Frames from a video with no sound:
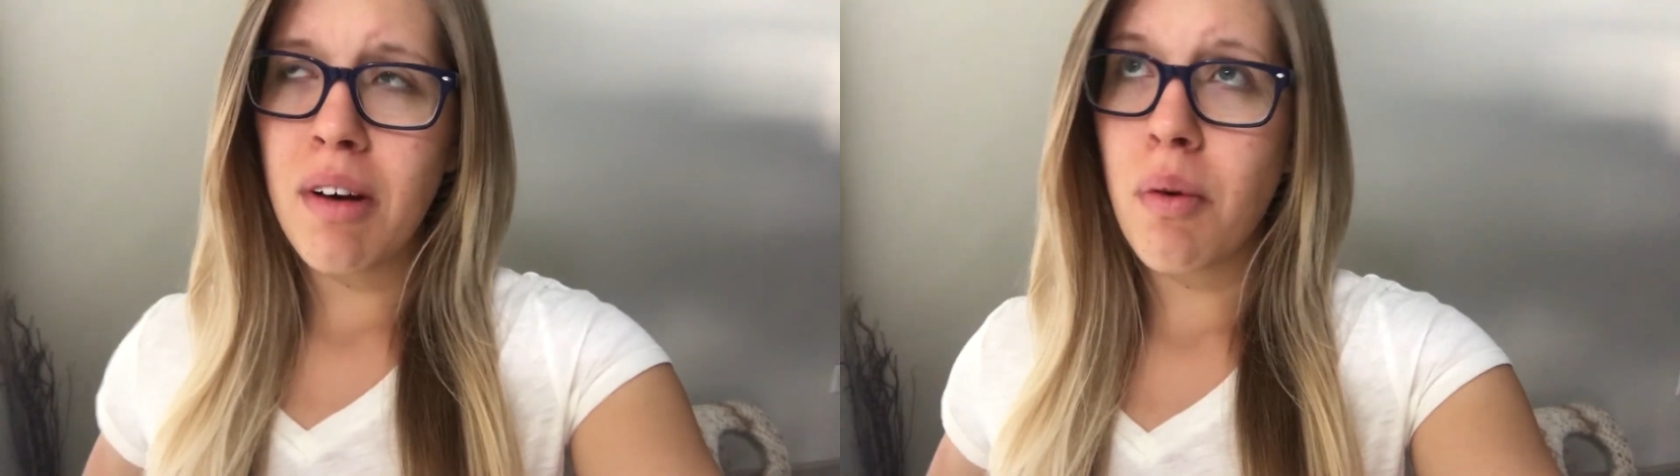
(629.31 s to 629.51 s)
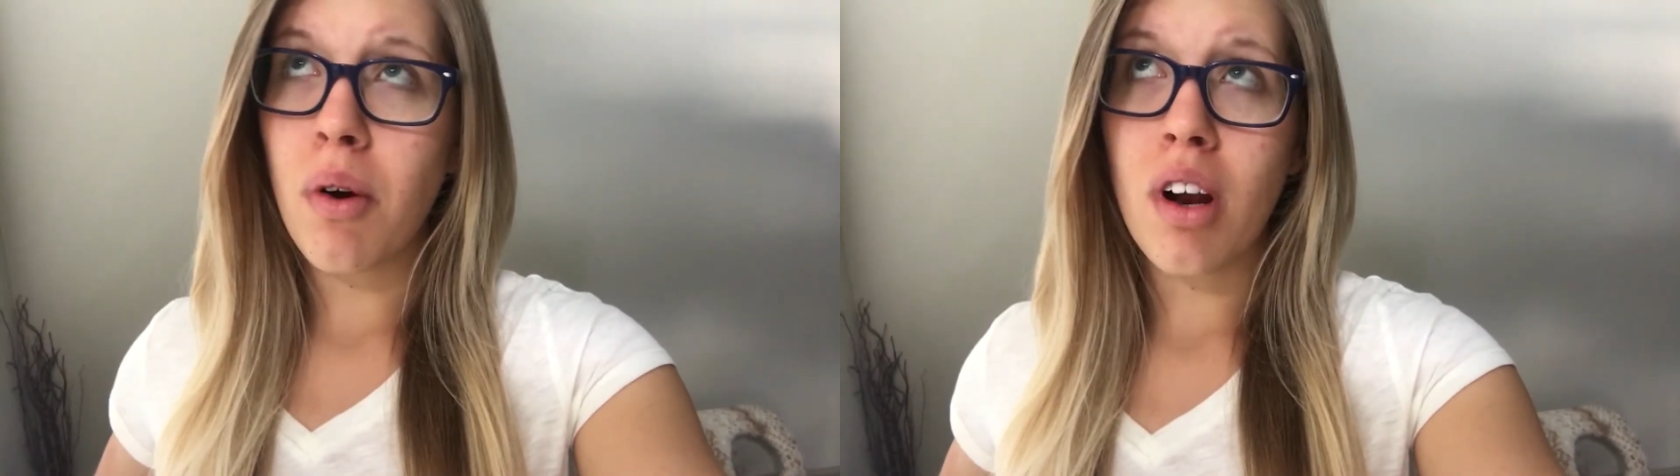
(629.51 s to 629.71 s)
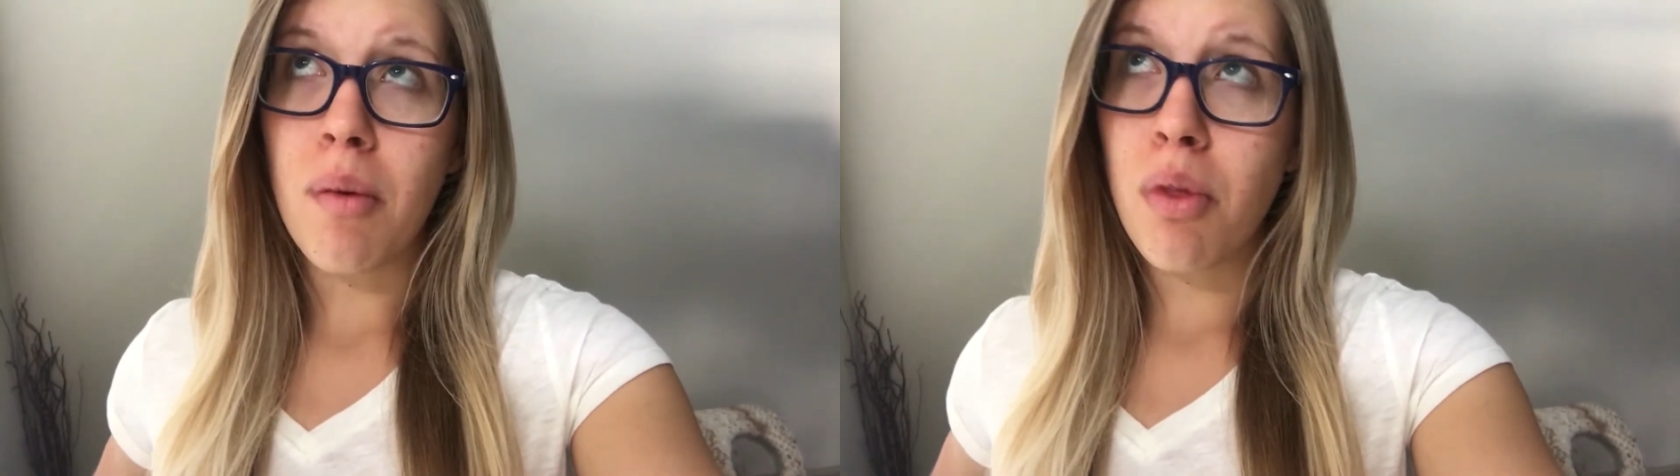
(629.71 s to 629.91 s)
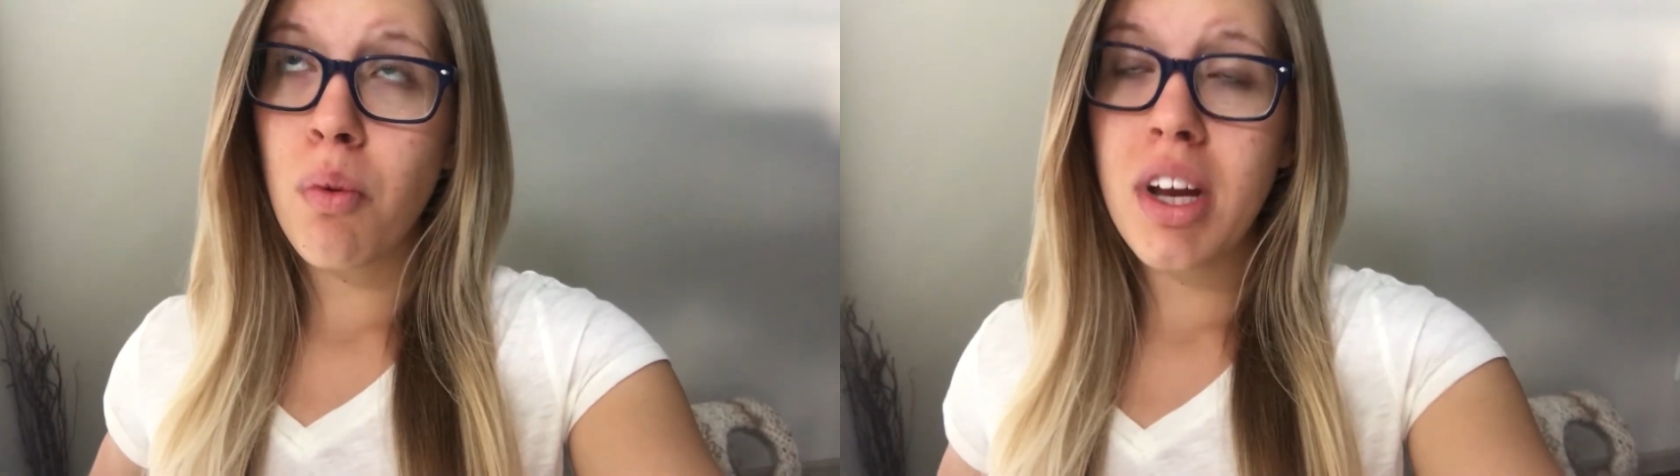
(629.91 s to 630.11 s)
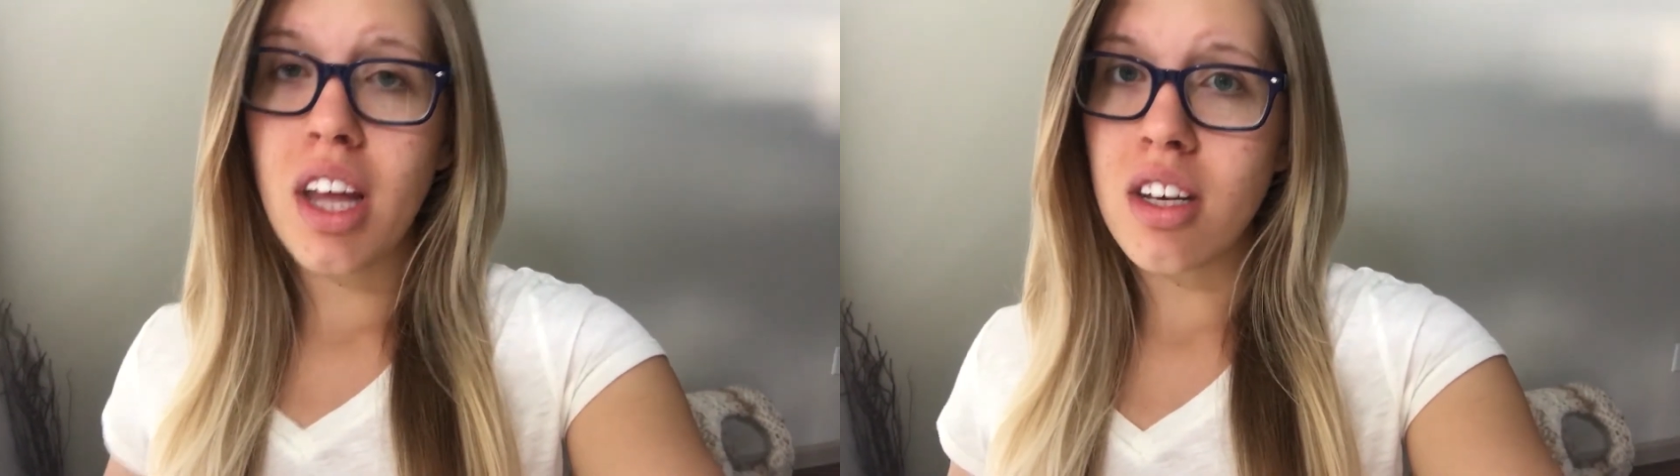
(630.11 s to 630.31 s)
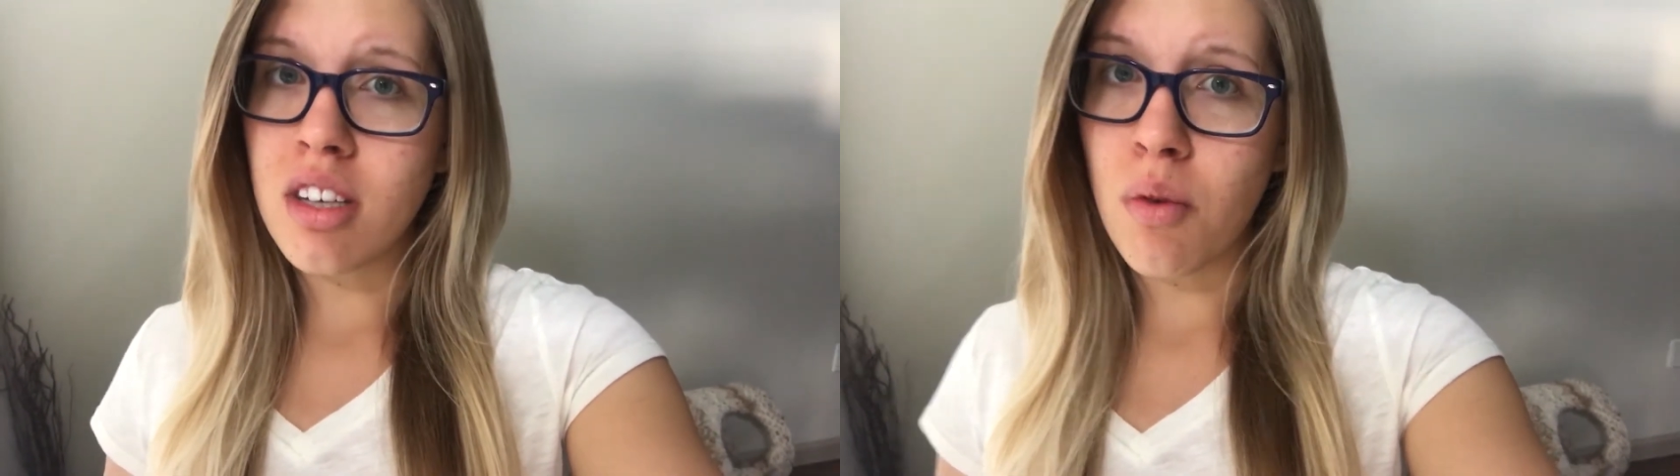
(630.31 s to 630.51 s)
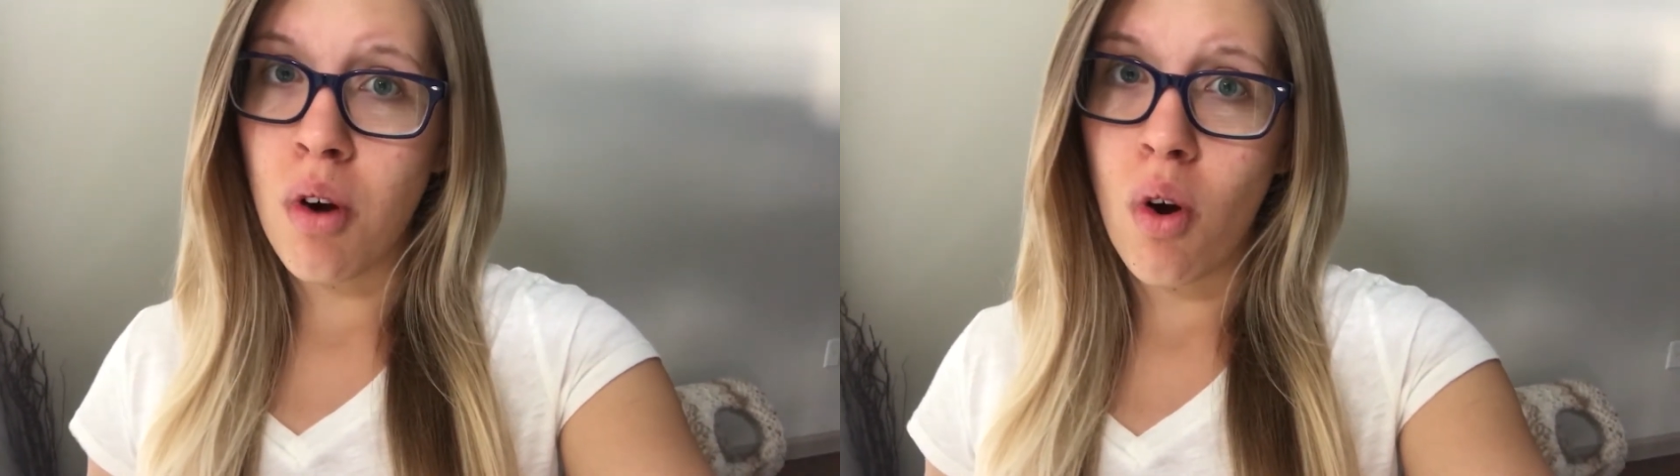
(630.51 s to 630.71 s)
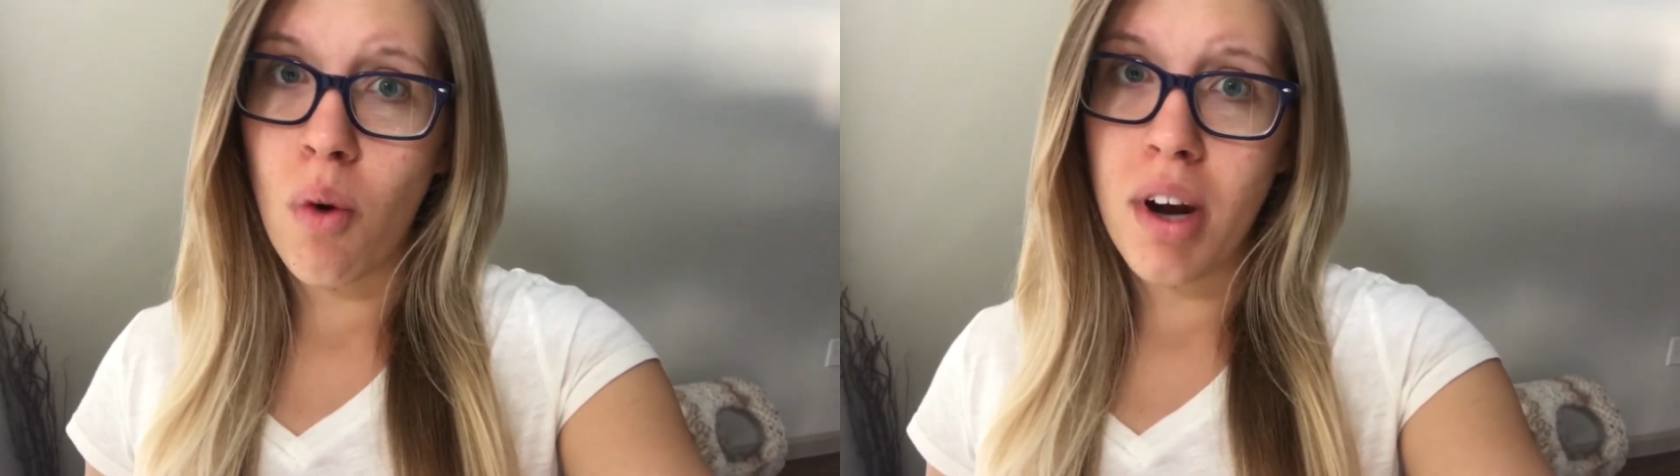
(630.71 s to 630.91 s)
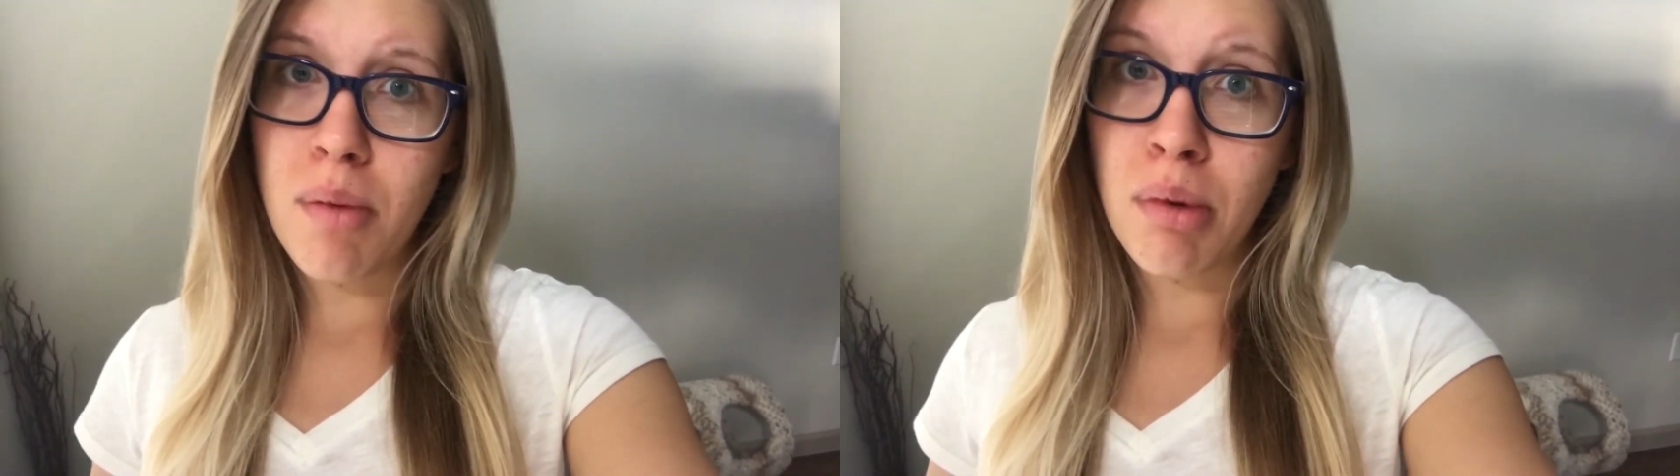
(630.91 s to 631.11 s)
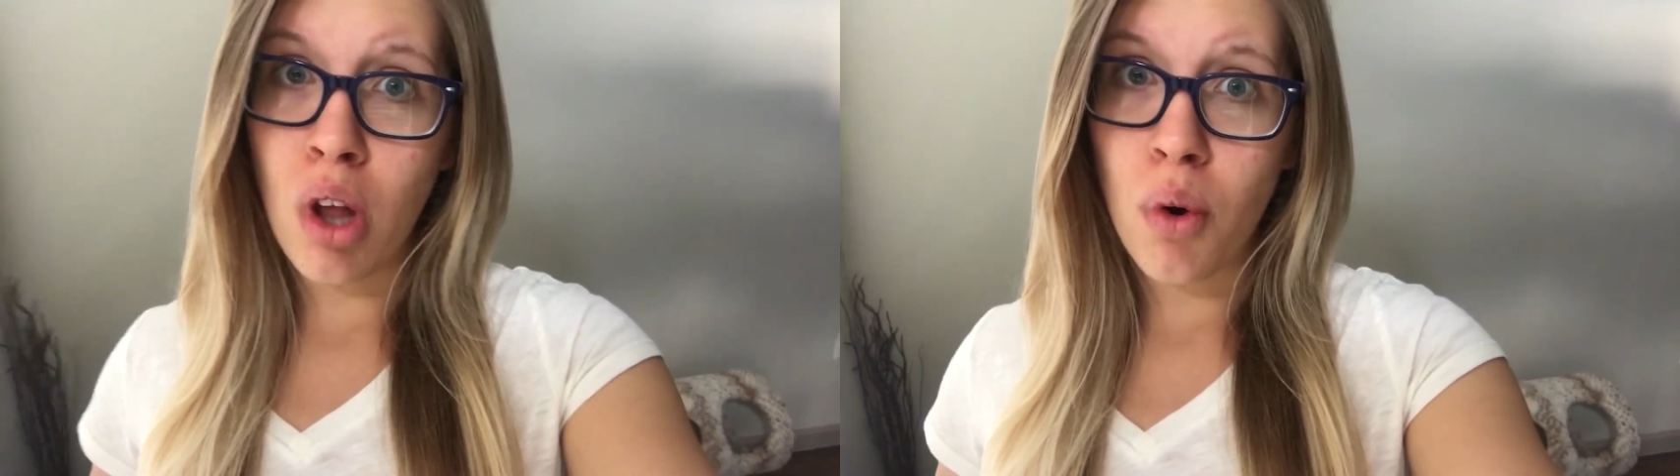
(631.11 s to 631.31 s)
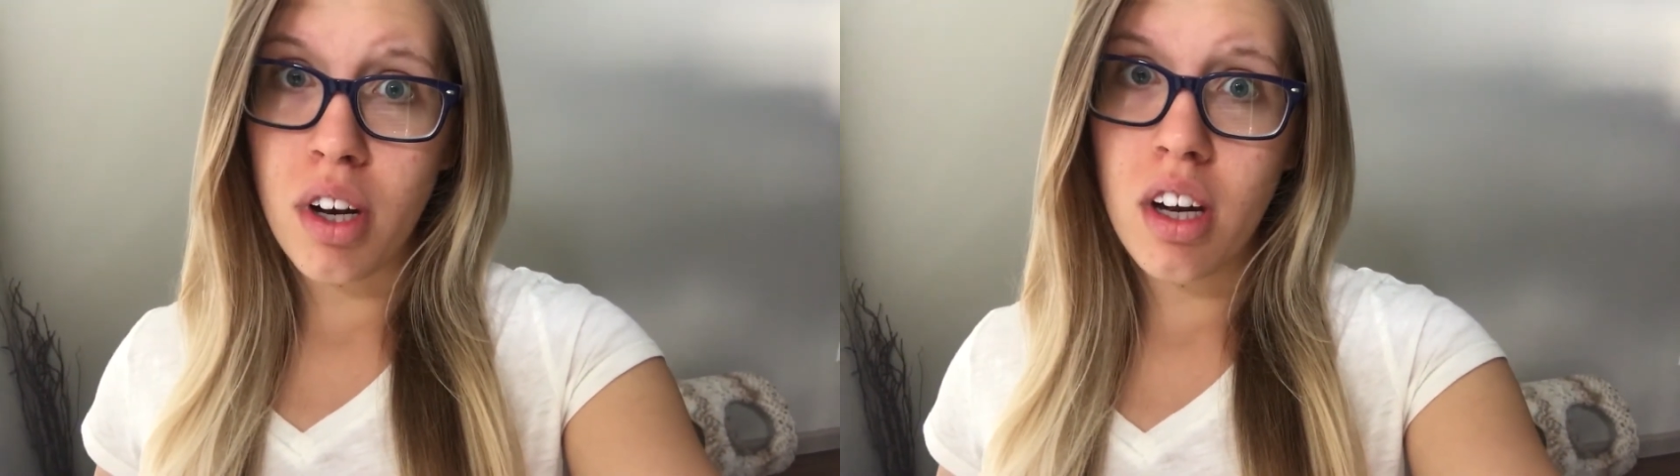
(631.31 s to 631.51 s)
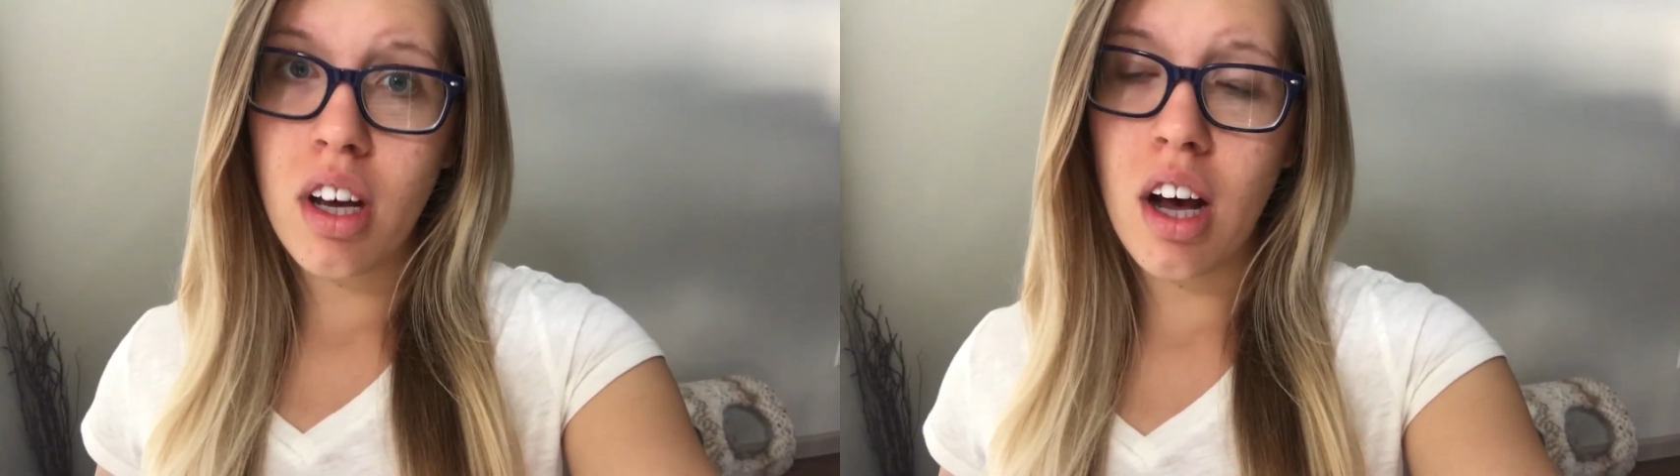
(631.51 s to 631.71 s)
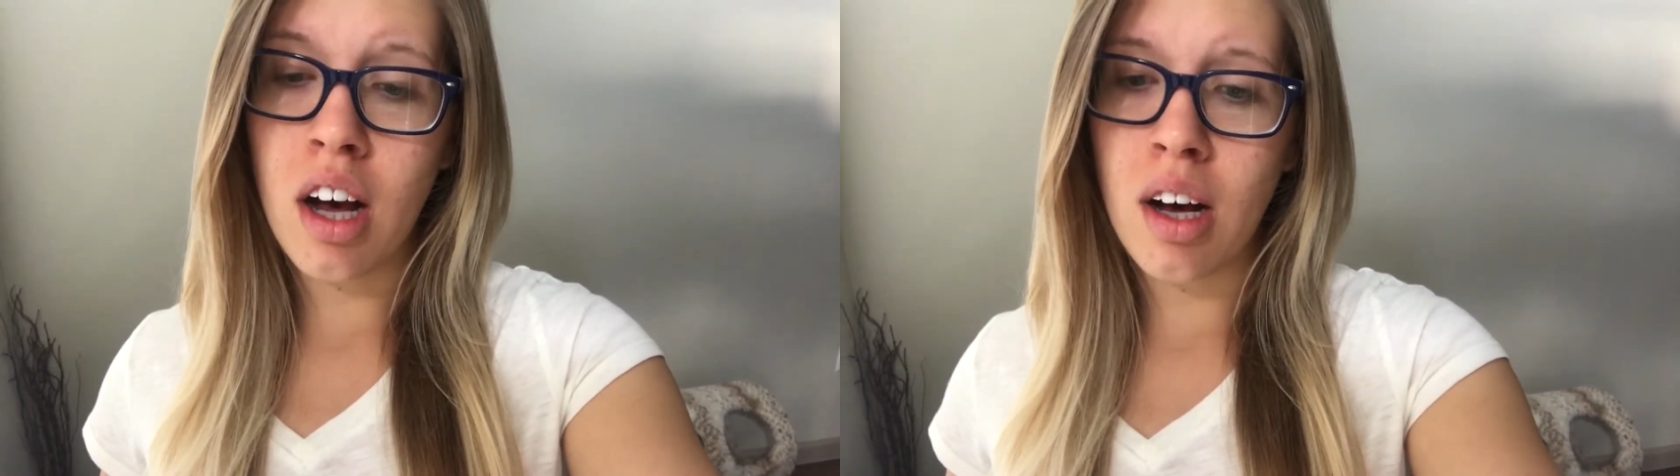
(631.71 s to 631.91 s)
I've woken up 3 days in a row already bloated,